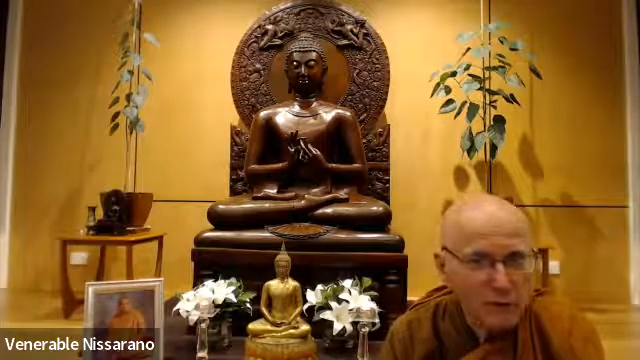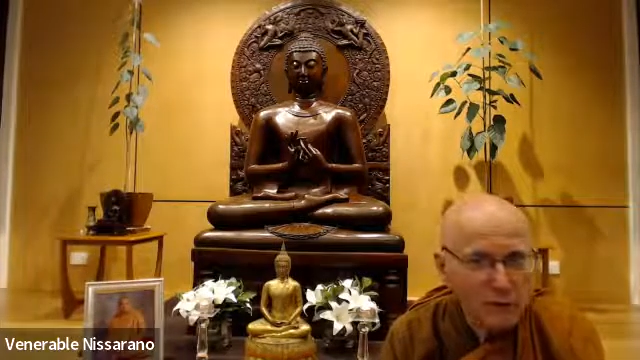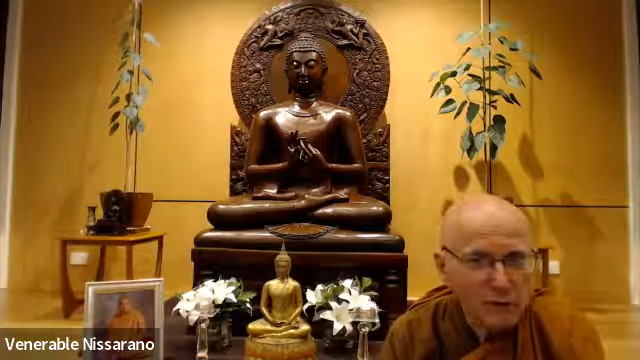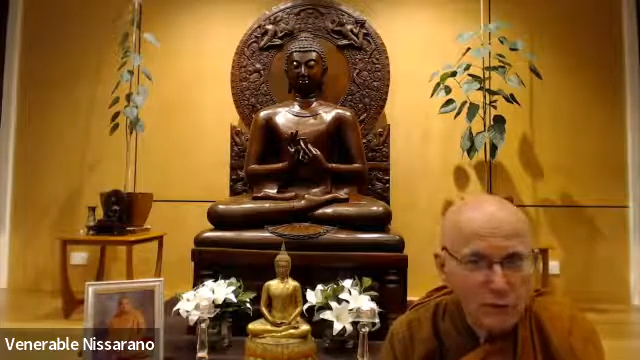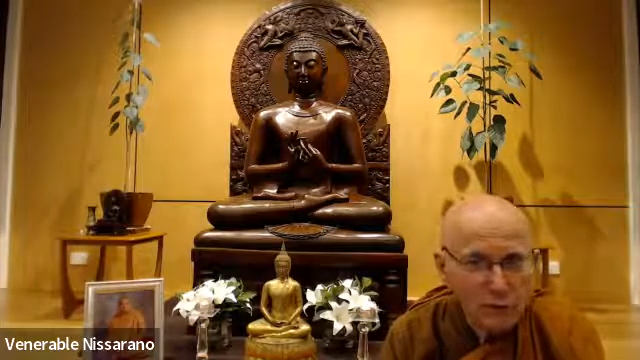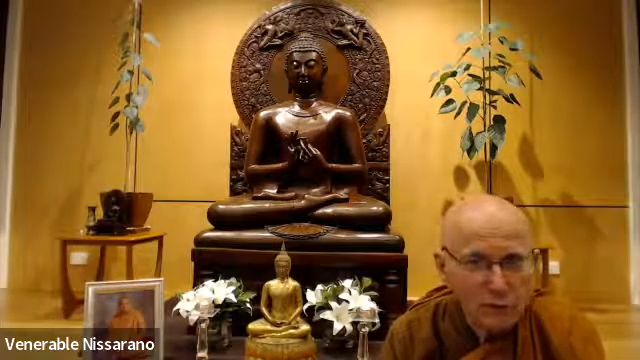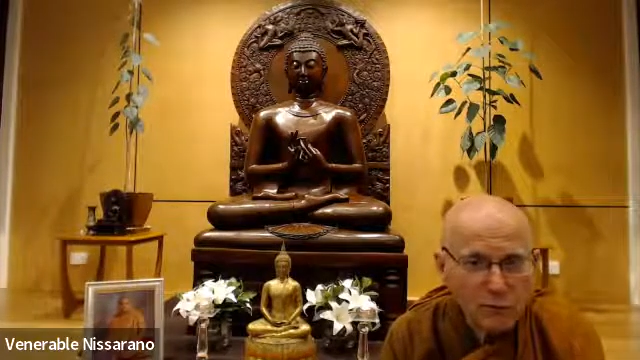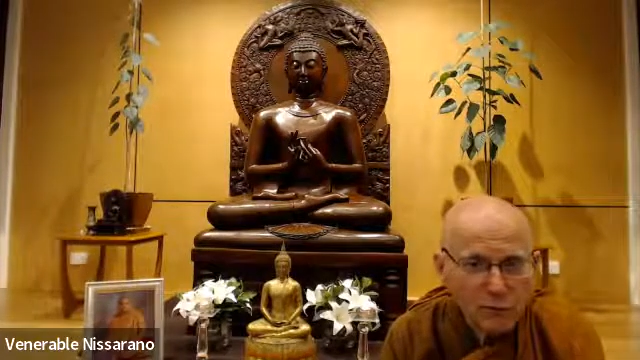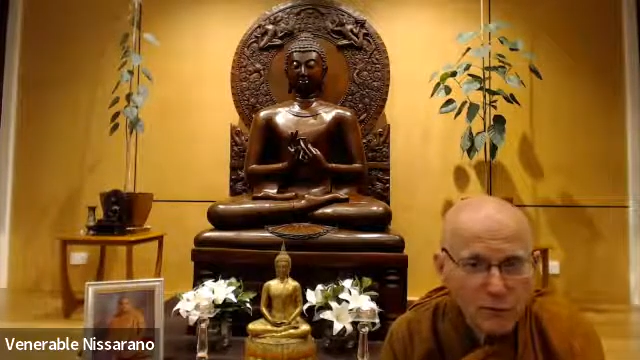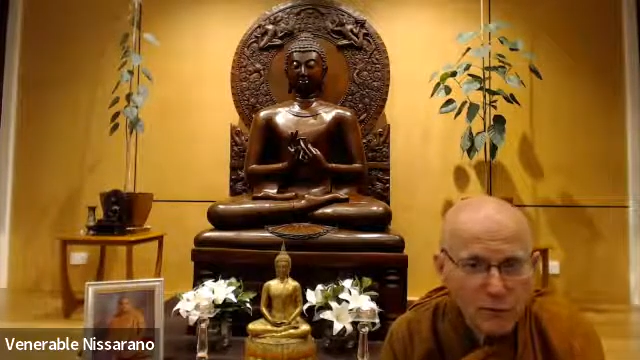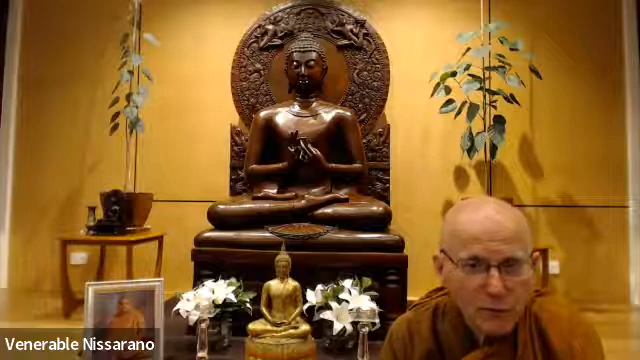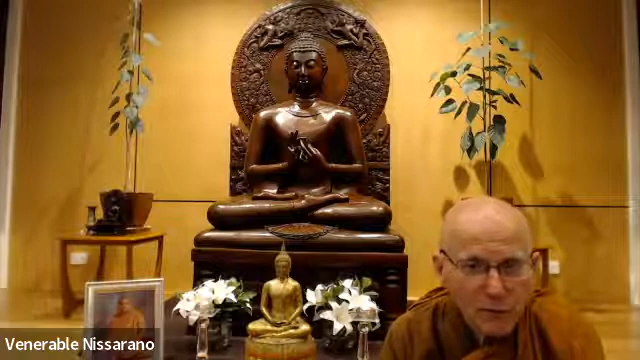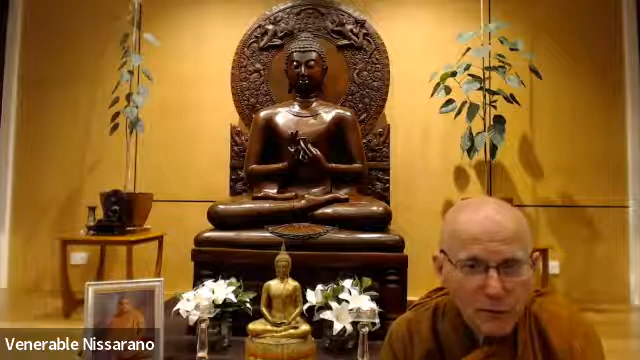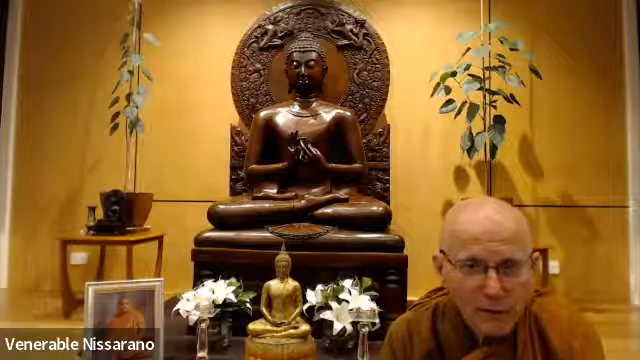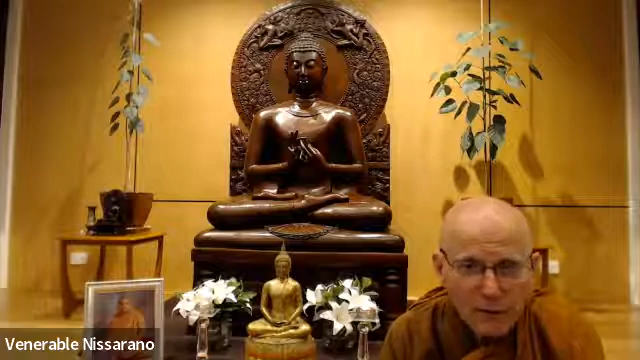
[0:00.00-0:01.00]
useful.
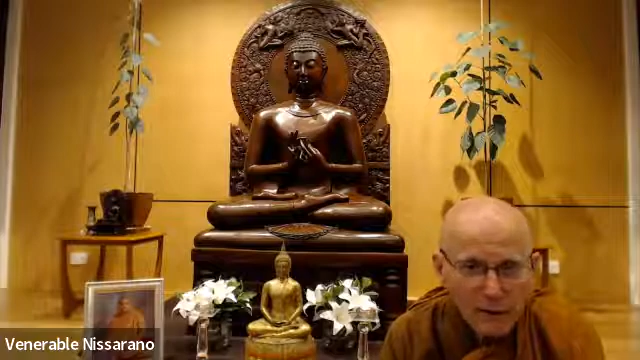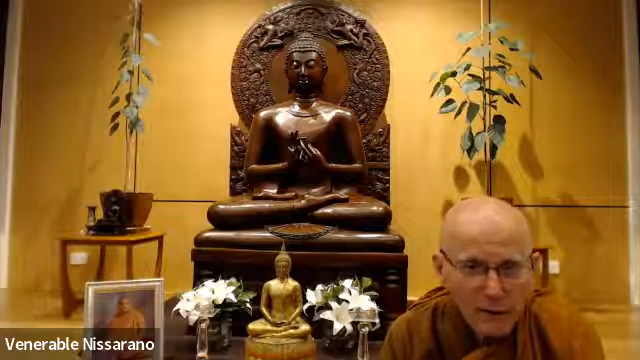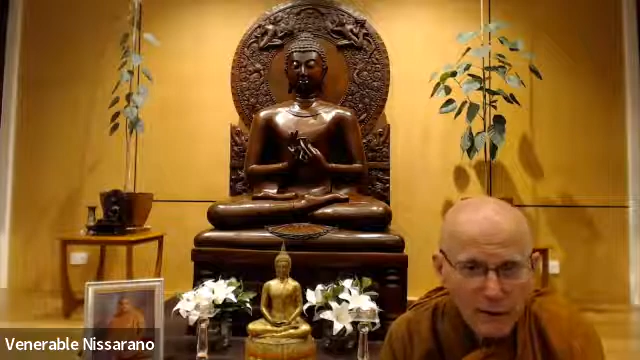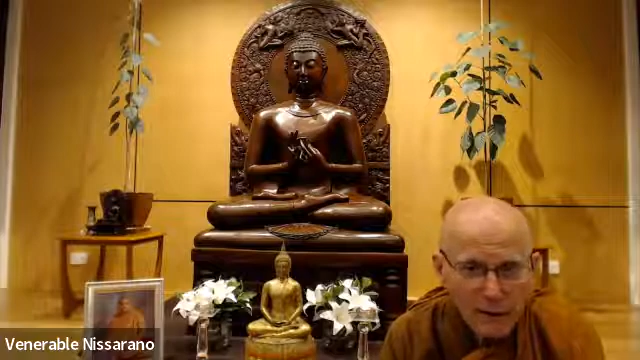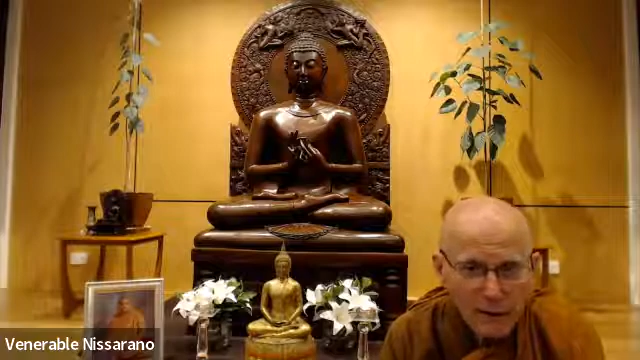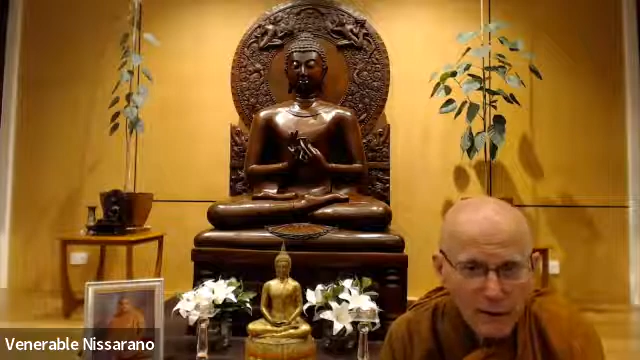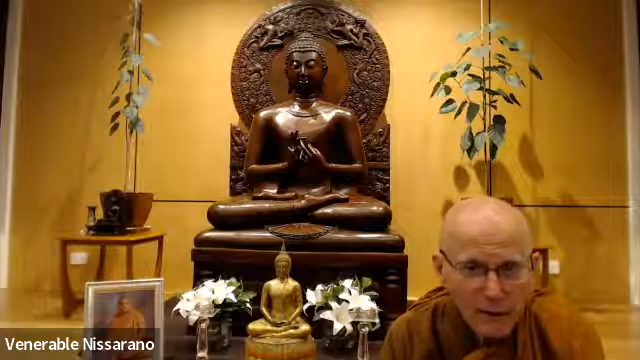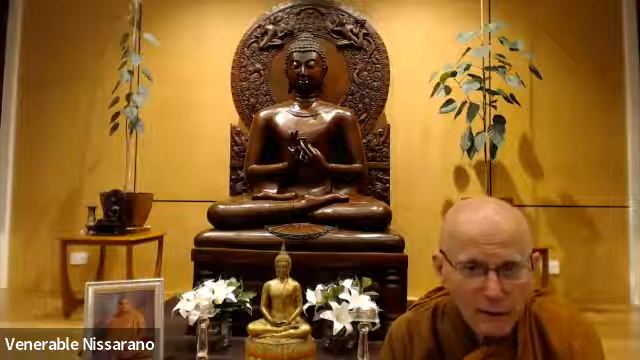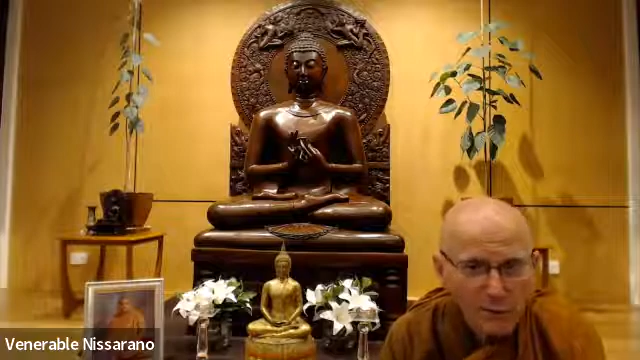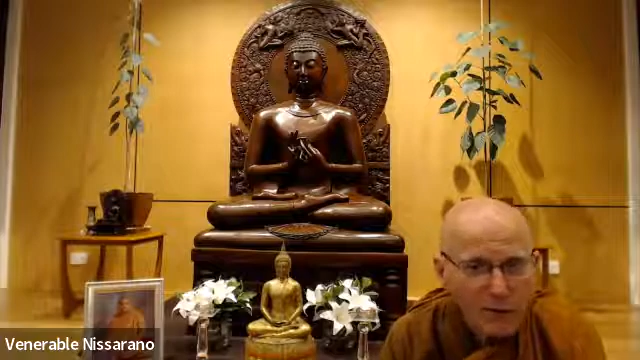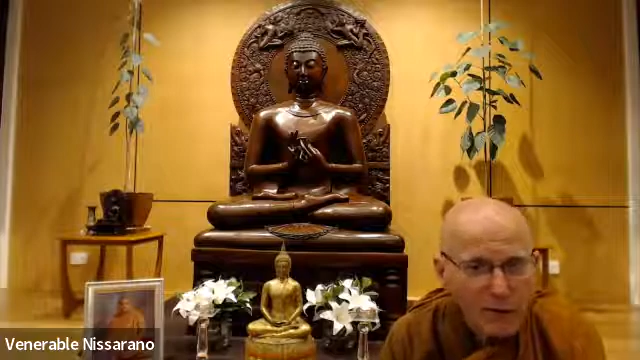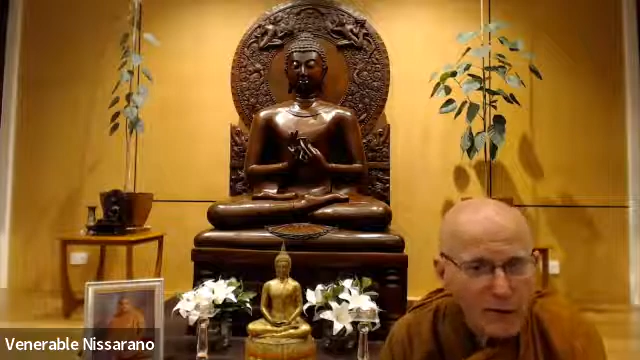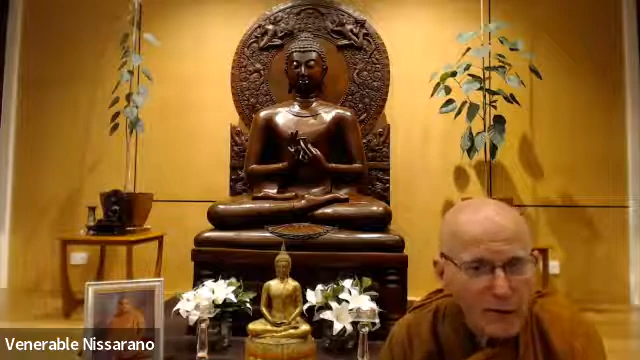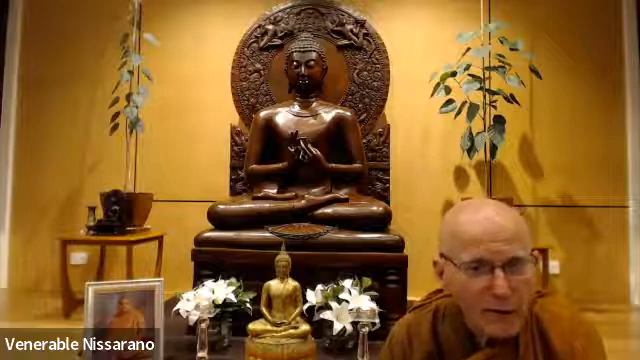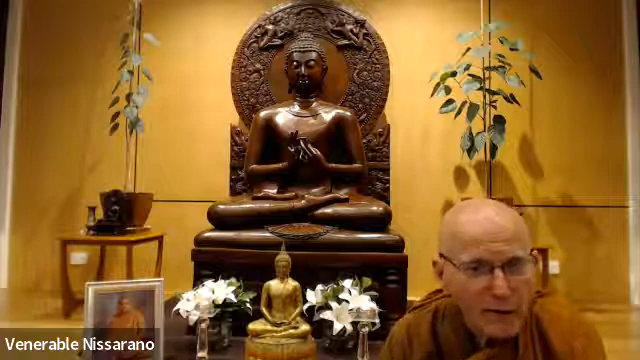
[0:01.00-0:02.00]

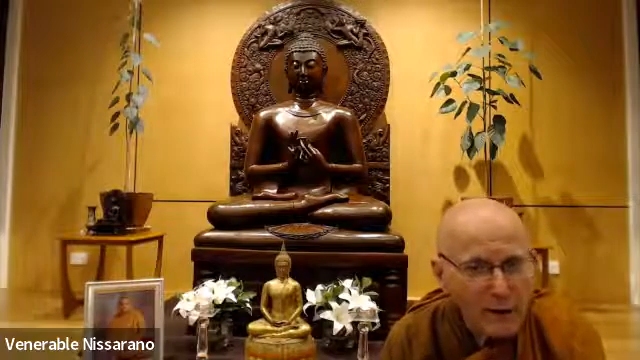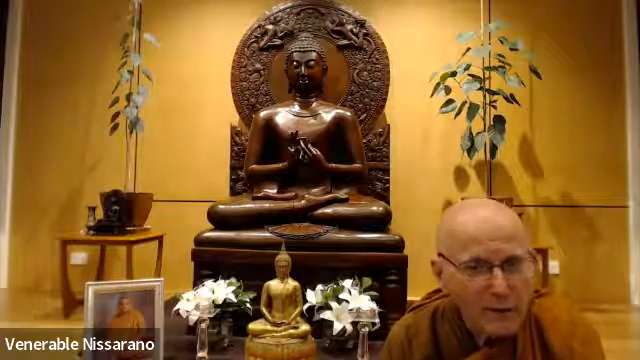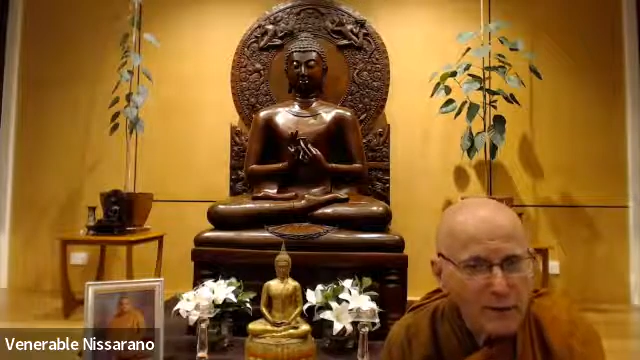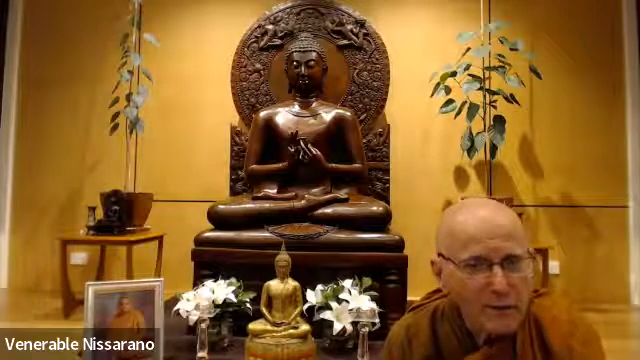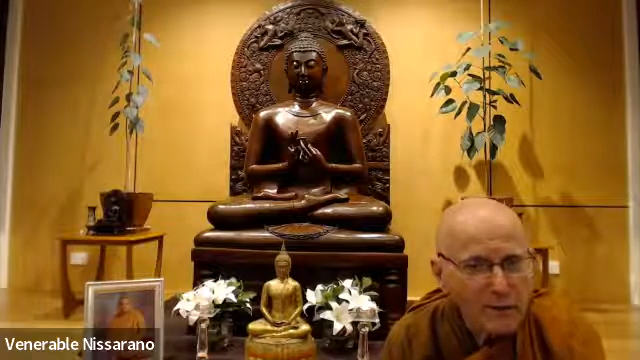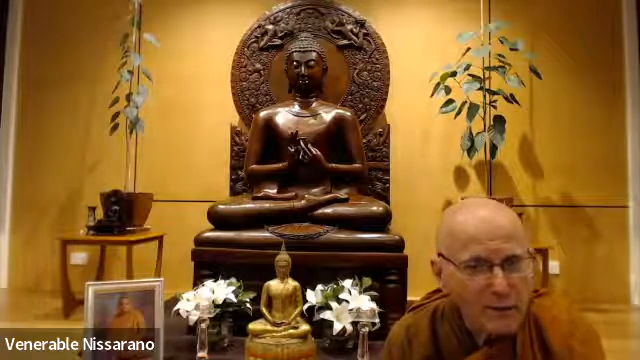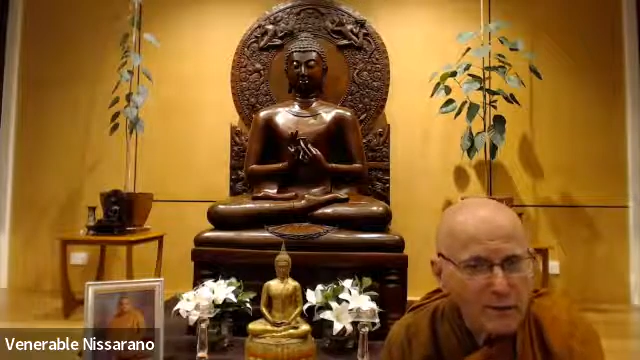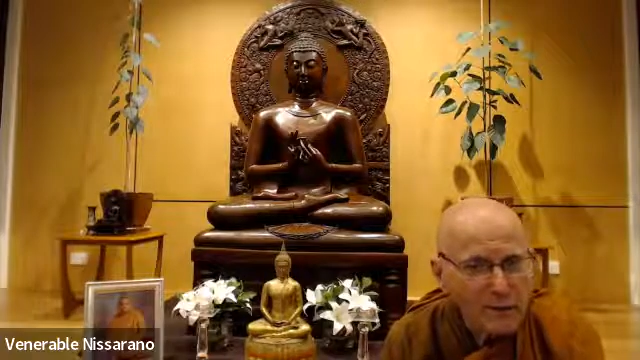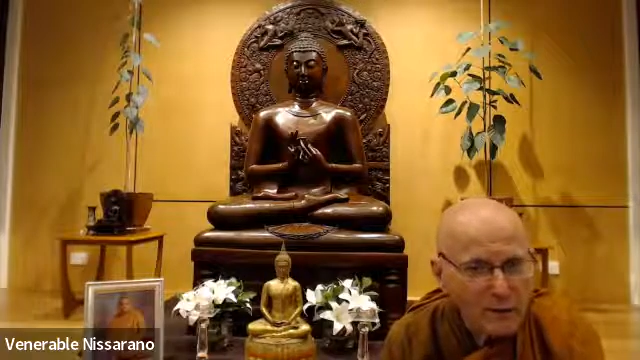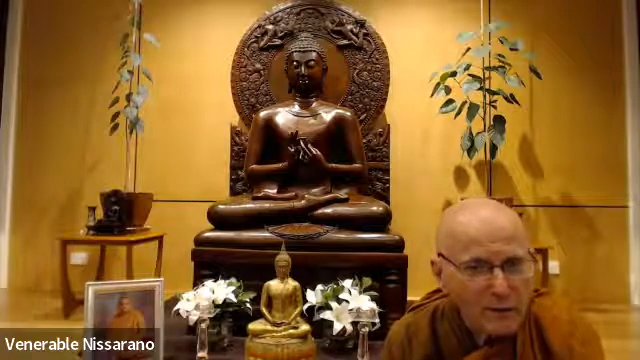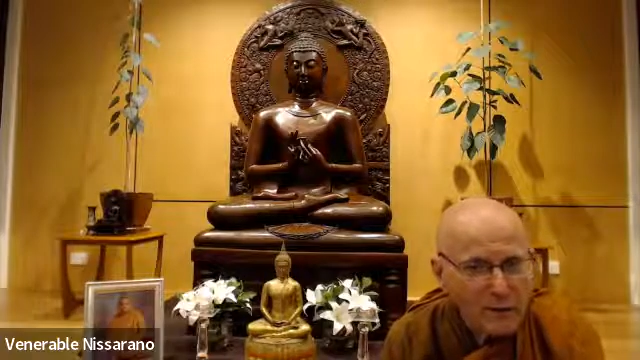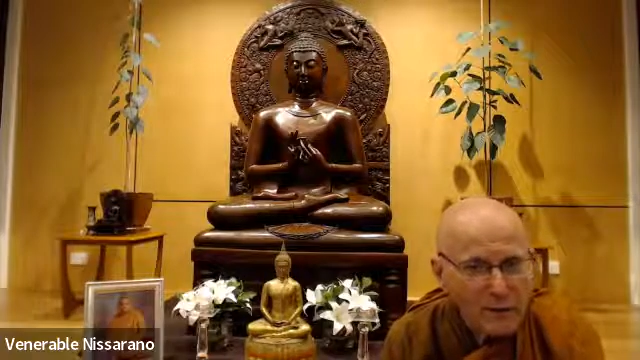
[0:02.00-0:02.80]
This